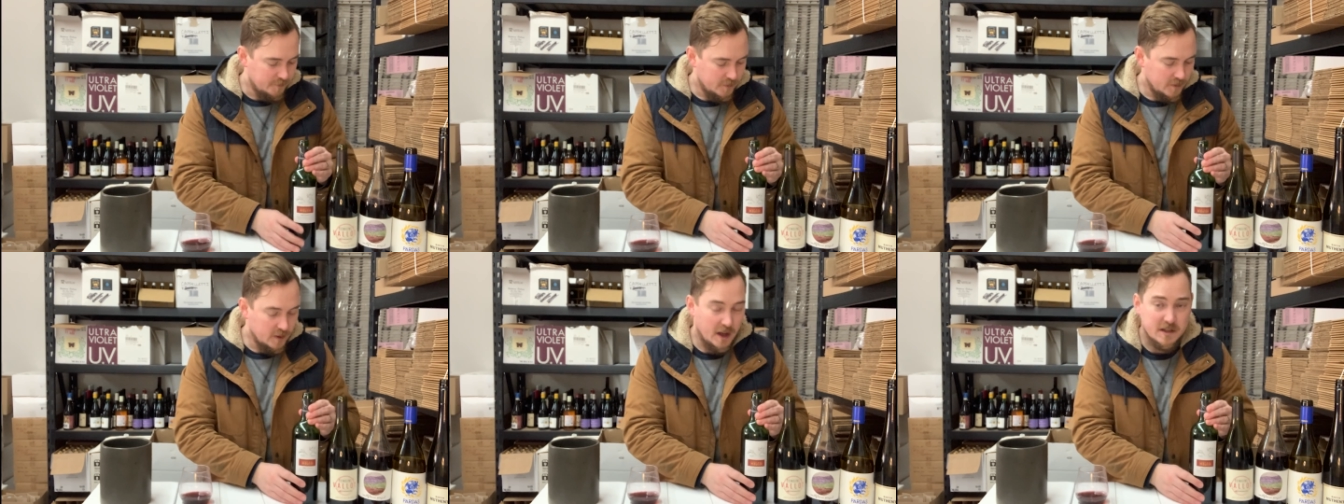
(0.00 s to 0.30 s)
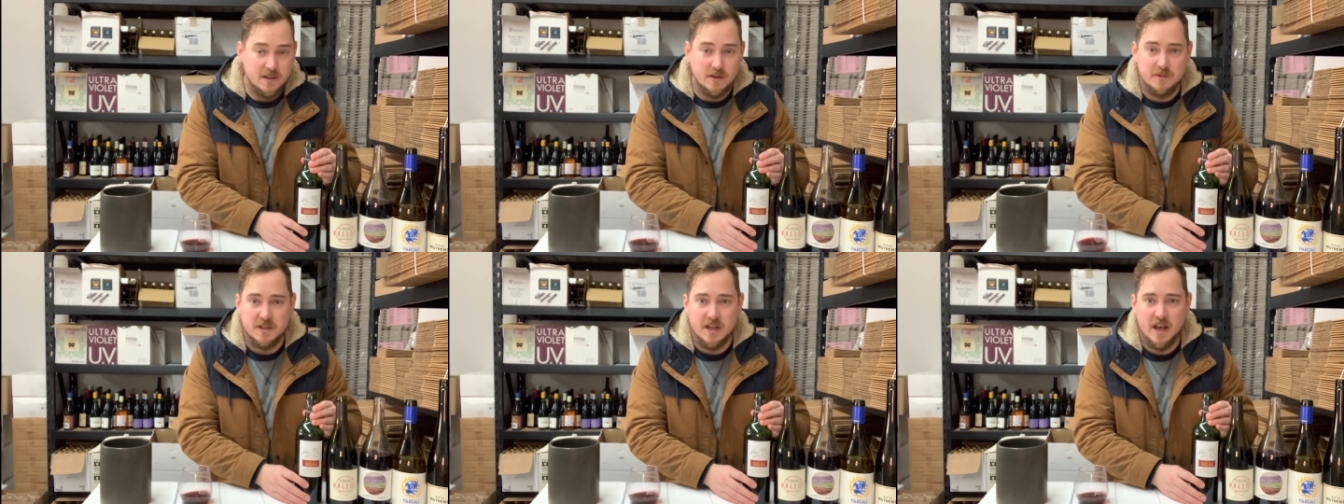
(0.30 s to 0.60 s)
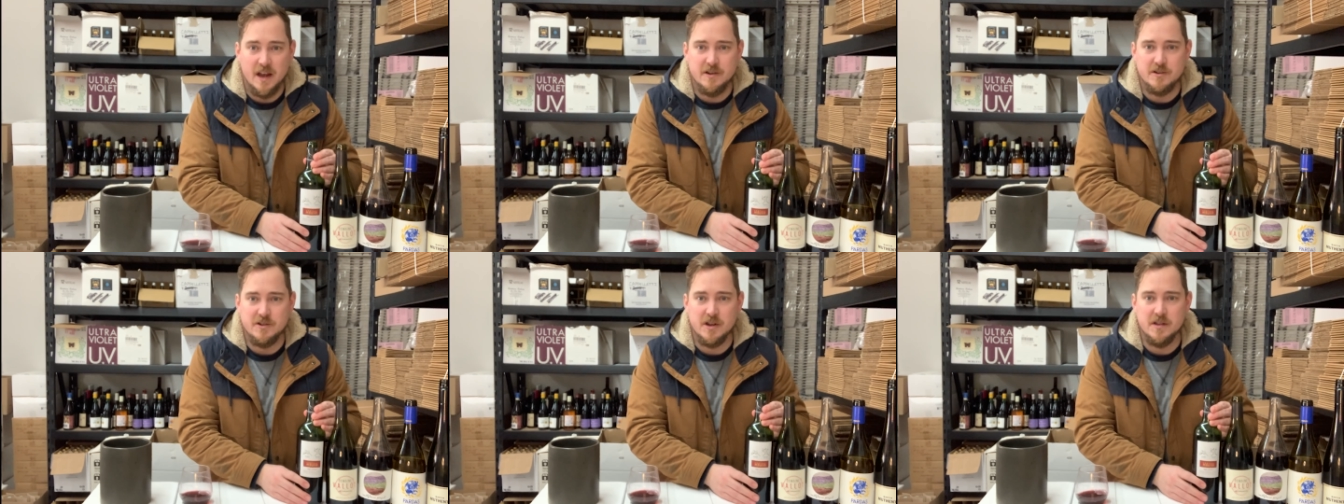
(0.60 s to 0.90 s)
lots of
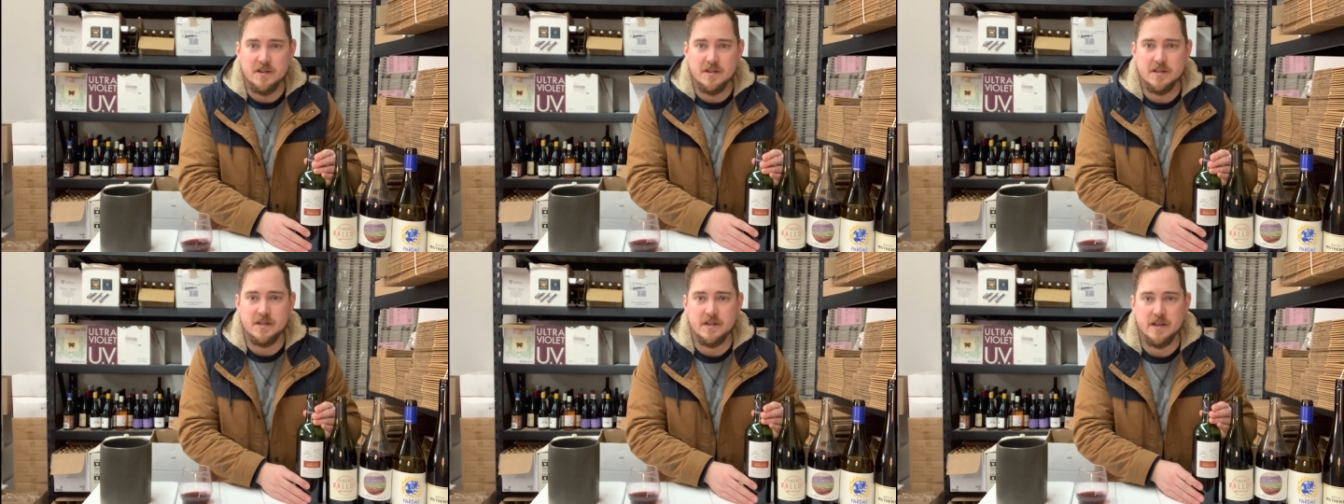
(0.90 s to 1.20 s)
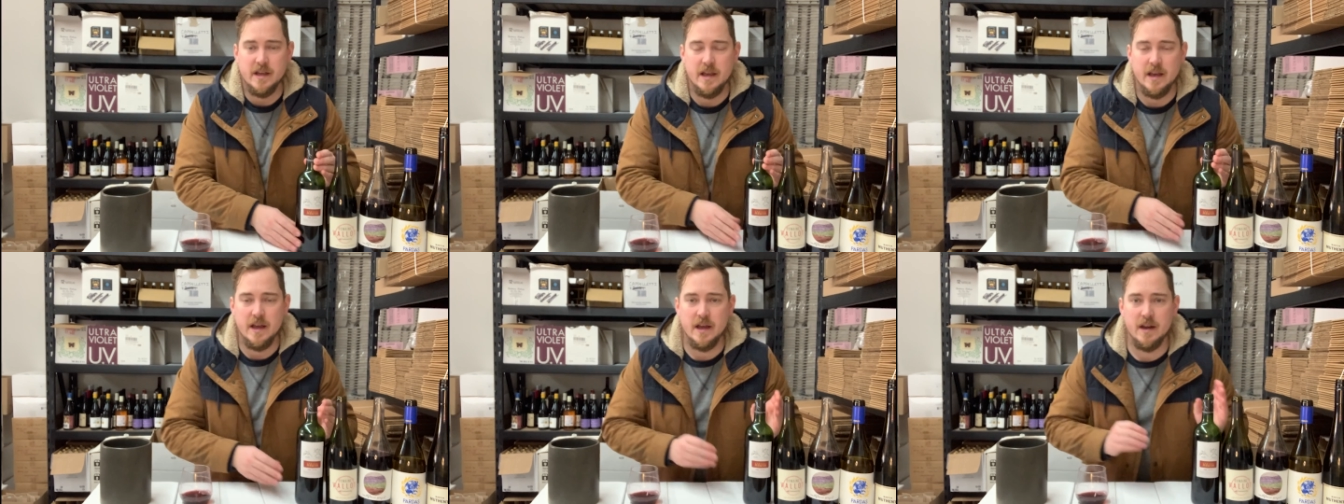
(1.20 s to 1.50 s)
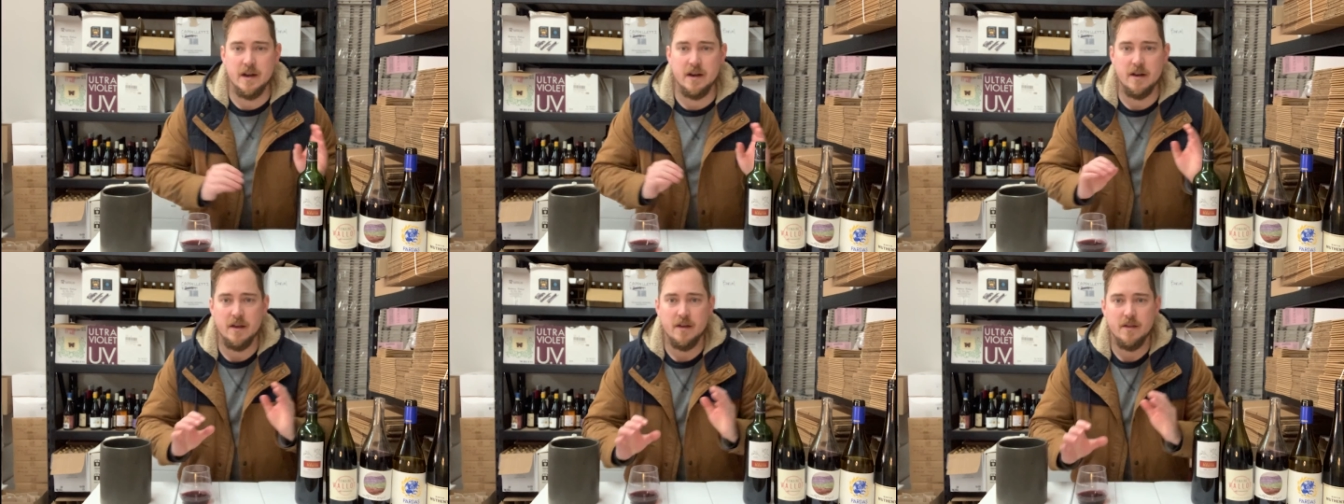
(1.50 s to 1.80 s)
tensions
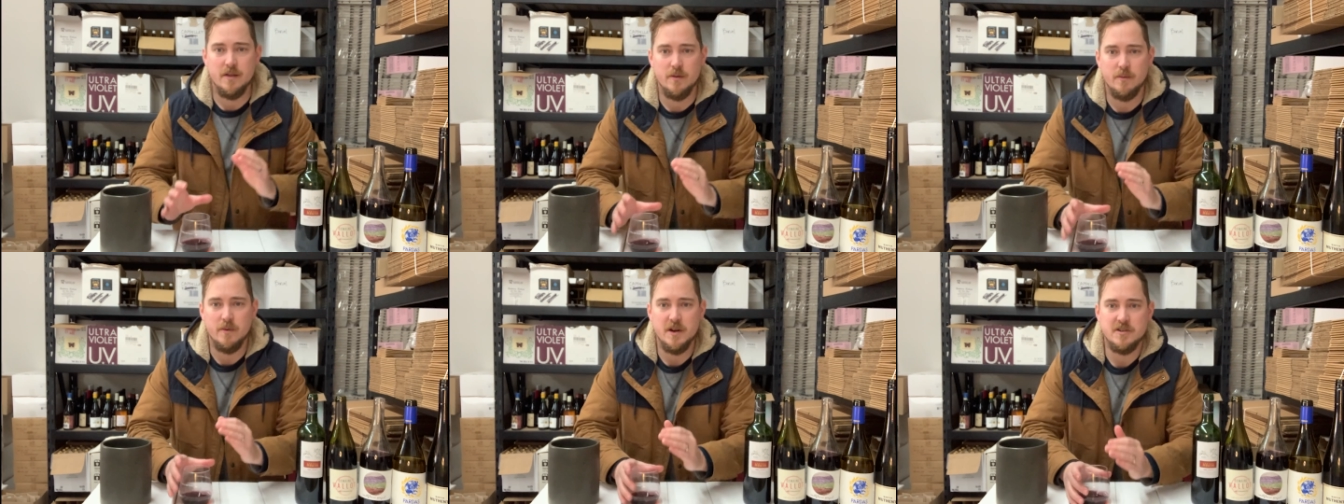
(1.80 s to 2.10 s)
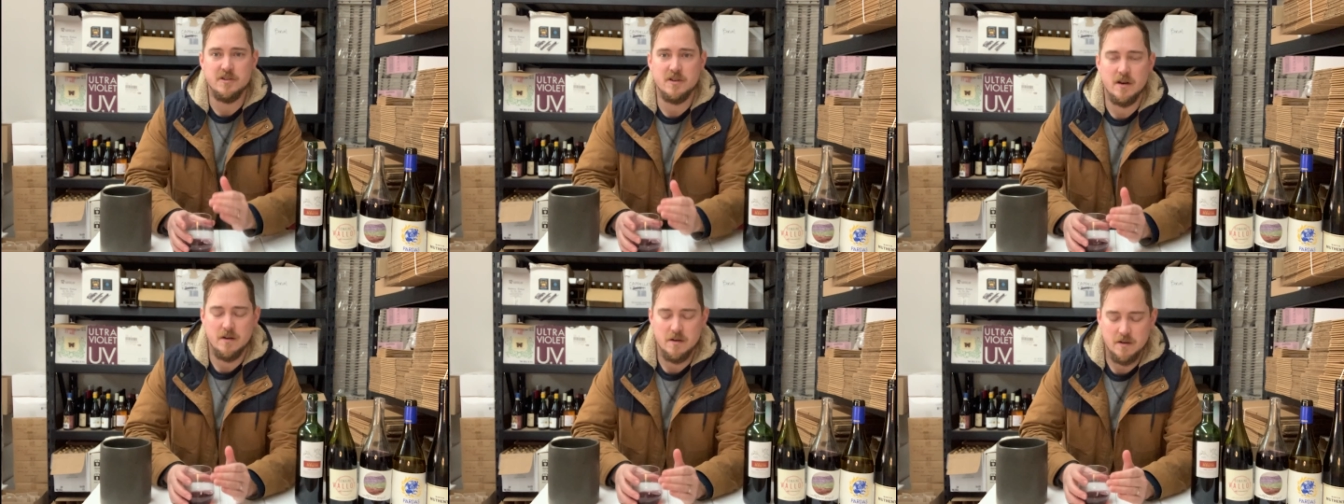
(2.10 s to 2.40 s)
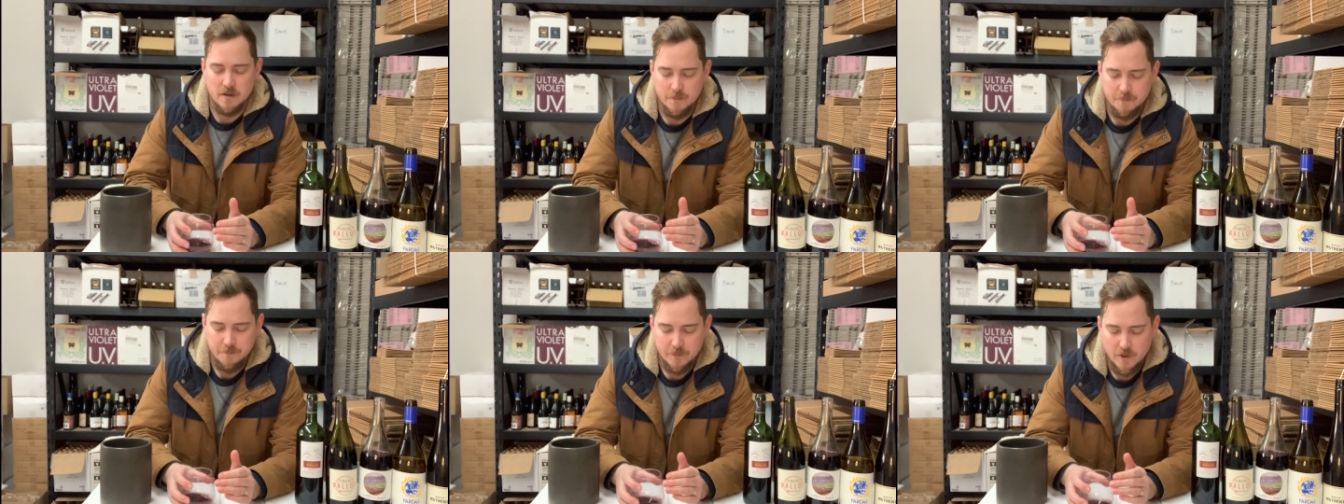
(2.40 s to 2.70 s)
in the region,